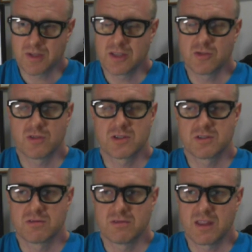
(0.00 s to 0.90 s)

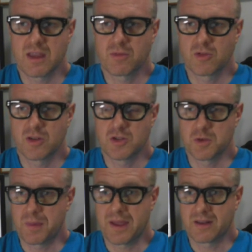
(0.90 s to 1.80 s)
dangerous neighborhood in
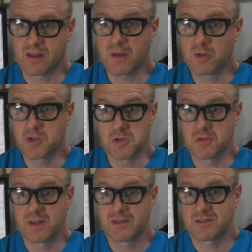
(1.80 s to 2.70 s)
Japan,
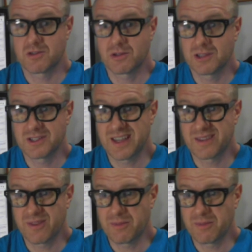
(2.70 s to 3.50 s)
Kabukicho, and it's totally safe.